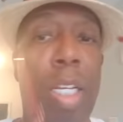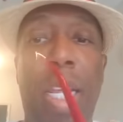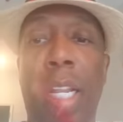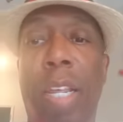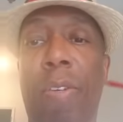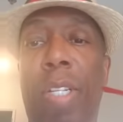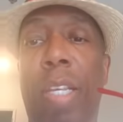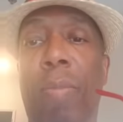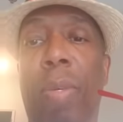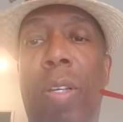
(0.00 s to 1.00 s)

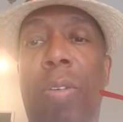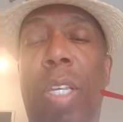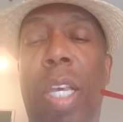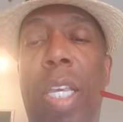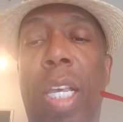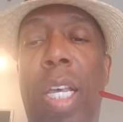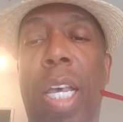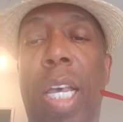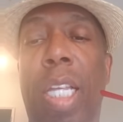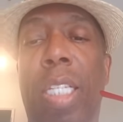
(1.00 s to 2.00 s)
everything be okay, y'all.
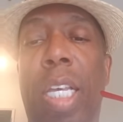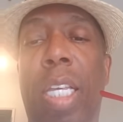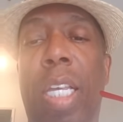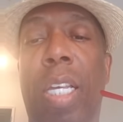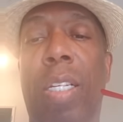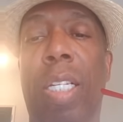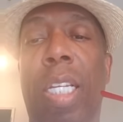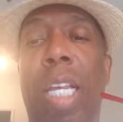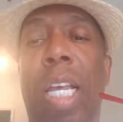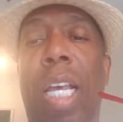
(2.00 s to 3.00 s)
Hi, Jackie, y'all, honey.
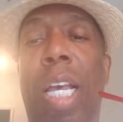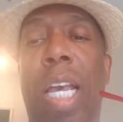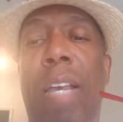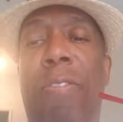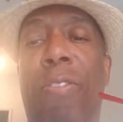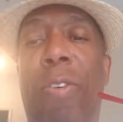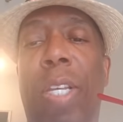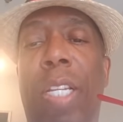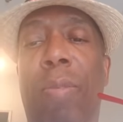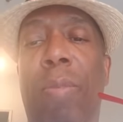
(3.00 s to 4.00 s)
Hi,
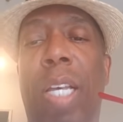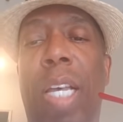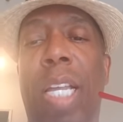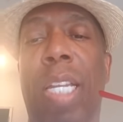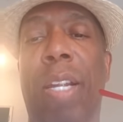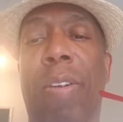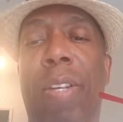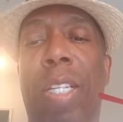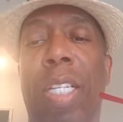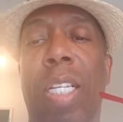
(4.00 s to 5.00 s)
Freedom. Hi,
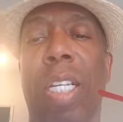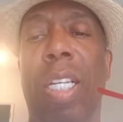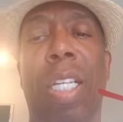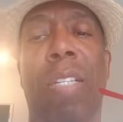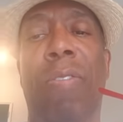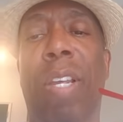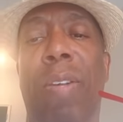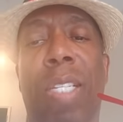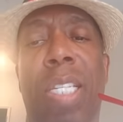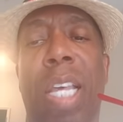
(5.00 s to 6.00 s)
Darius. It's
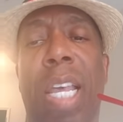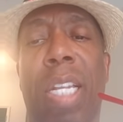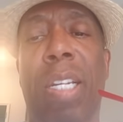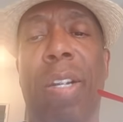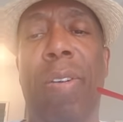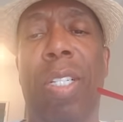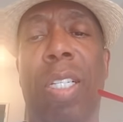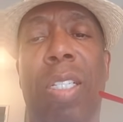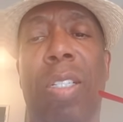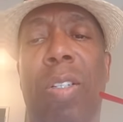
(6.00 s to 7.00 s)
very sad, Darius.
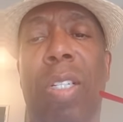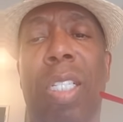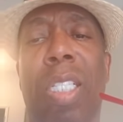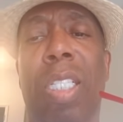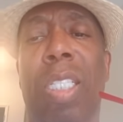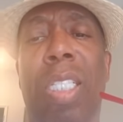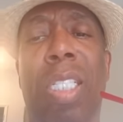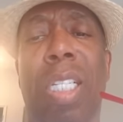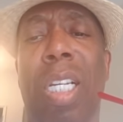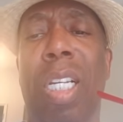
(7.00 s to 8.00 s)
You know, it's it's
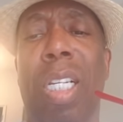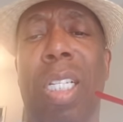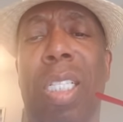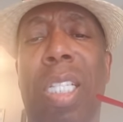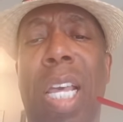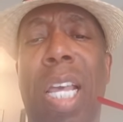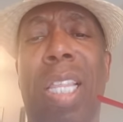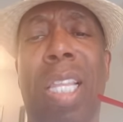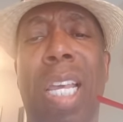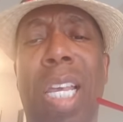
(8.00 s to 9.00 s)
just a
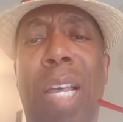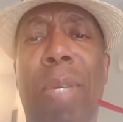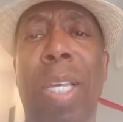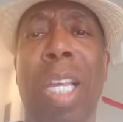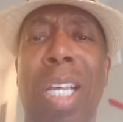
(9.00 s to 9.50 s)
sad thing. I mean,